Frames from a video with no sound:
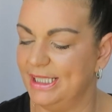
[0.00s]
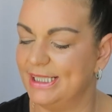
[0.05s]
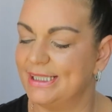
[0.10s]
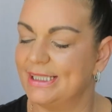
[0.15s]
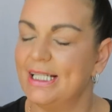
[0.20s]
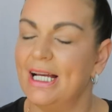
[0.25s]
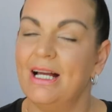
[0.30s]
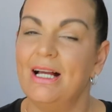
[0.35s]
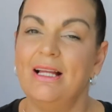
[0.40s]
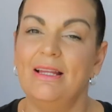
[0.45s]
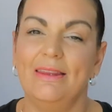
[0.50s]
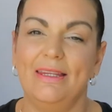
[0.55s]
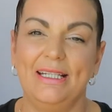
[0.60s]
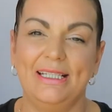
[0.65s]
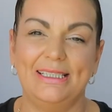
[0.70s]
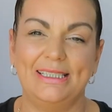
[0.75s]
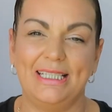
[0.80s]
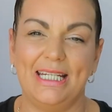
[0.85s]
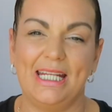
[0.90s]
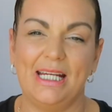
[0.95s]
miss.
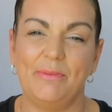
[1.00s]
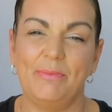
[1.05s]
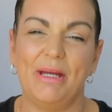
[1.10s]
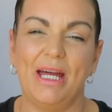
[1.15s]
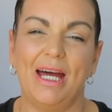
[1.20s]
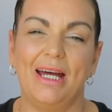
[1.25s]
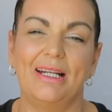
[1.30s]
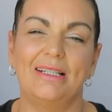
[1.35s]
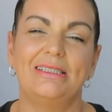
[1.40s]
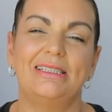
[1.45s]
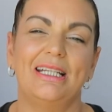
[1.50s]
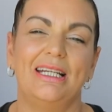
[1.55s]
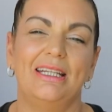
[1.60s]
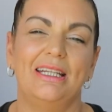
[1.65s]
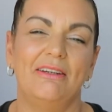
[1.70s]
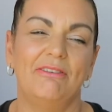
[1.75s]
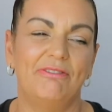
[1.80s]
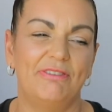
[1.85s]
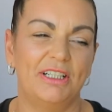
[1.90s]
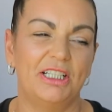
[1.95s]
Their setting powders
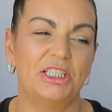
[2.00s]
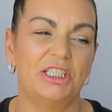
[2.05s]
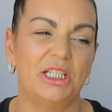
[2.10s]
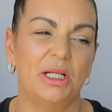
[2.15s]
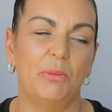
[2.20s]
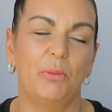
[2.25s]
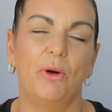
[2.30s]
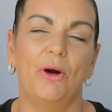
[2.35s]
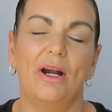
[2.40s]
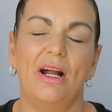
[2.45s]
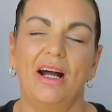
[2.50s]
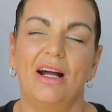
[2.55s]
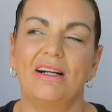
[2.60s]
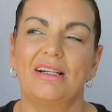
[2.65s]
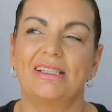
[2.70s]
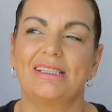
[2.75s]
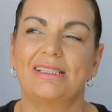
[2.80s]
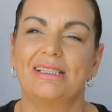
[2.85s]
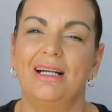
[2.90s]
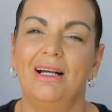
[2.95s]
and their finishing
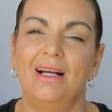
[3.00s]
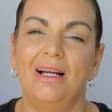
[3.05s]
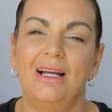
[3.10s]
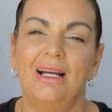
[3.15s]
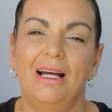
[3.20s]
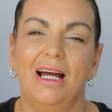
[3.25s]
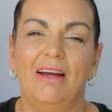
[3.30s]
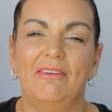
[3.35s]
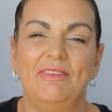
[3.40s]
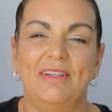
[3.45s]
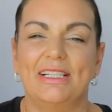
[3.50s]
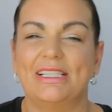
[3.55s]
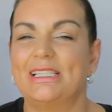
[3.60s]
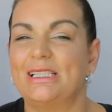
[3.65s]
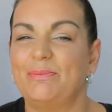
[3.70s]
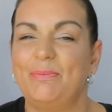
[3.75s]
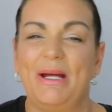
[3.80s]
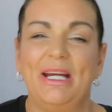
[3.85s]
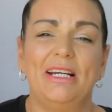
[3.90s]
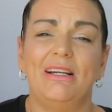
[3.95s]
products, if they'd
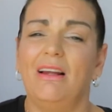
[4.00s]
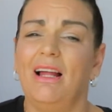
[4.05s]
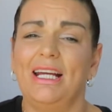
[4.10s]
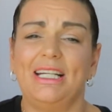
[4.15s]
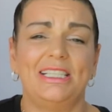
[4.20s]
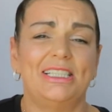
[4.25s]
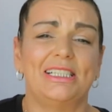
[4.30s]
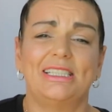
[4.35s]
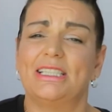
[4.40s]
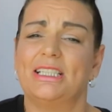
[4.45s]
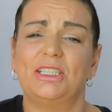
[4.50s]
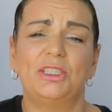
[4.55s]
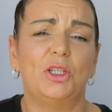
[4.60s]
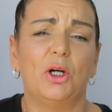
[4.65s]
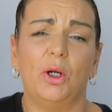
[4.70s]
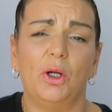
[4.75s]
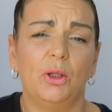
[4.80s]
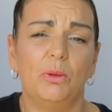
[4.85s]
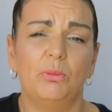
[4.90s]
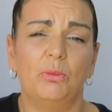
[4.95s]
spent like just a
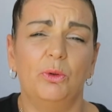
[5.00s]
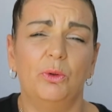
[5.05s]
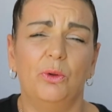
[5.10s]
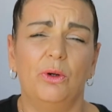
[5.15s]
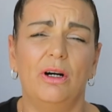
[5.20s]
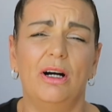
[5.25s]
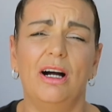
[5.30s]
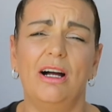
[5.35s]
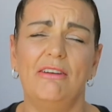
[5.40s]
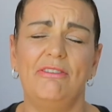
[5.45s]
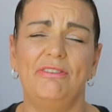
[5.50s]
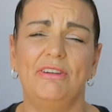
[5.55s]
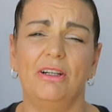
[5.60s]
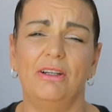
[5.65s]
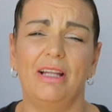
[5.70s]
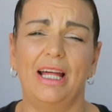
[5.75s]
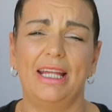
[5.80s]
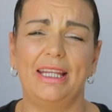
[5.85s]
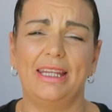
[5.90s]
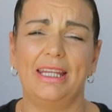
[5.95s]
dollar more, I
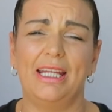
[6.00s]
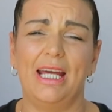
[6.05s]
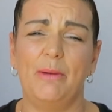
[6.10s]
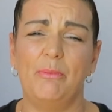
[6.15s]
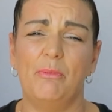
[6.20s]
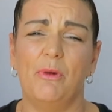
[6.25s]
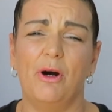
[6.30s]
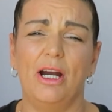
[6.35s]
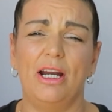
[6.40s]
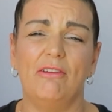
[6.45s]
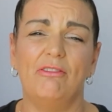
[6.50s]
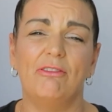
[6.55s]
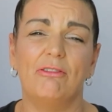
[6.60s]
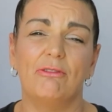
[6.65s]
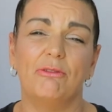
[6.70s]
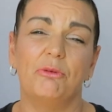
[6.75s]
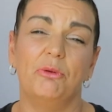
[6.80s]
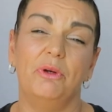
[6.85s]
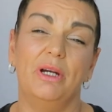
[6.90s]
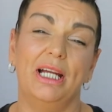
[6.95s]
feel like they might have
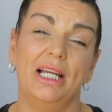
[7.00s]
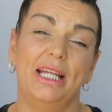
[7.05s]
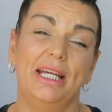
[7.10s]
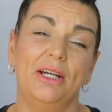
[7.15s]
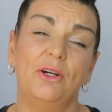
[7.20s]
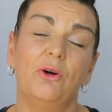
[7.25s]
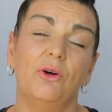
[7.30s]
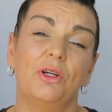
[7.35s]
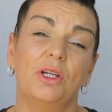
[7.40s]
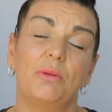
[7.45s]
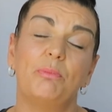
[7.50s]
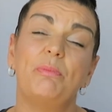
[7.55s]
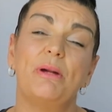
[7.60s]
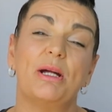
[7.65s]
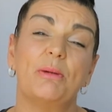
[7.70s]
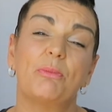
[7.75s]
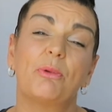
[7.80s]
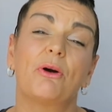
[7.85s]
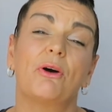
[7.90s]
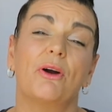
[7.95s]
really gotten a
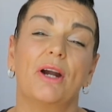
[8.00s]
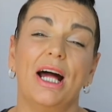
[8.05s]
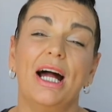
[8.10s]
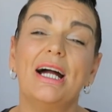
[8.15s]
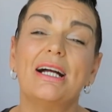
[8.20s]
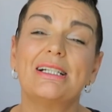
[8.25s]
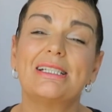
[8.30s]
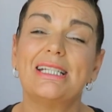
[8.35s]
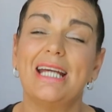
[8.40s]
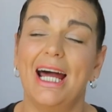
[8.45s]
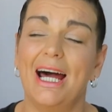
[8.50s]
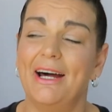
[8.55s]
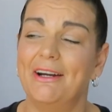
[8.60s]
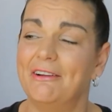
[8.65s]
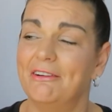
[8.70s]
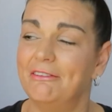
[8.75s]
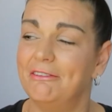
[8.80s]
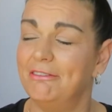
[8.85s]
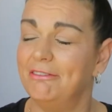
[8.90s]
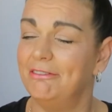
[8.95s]
better product out
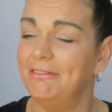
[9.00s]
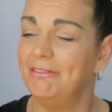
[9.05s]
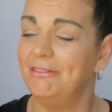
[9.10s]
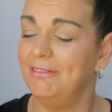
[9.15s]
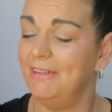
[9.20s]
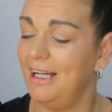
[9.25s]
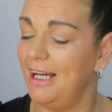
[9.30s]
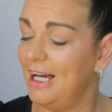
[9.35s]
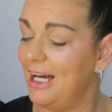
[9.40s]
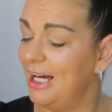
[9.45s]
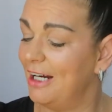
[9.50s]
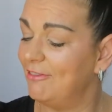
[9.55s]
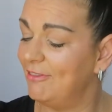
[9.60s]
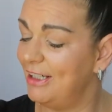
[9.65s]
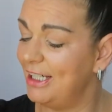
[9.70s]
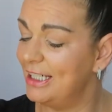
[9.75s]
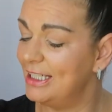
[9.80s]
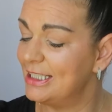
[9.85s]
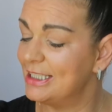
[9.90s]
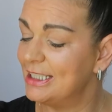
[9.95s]
of
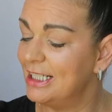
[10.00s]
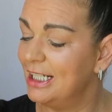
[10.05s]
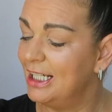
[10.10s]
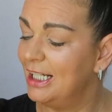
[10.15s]
it.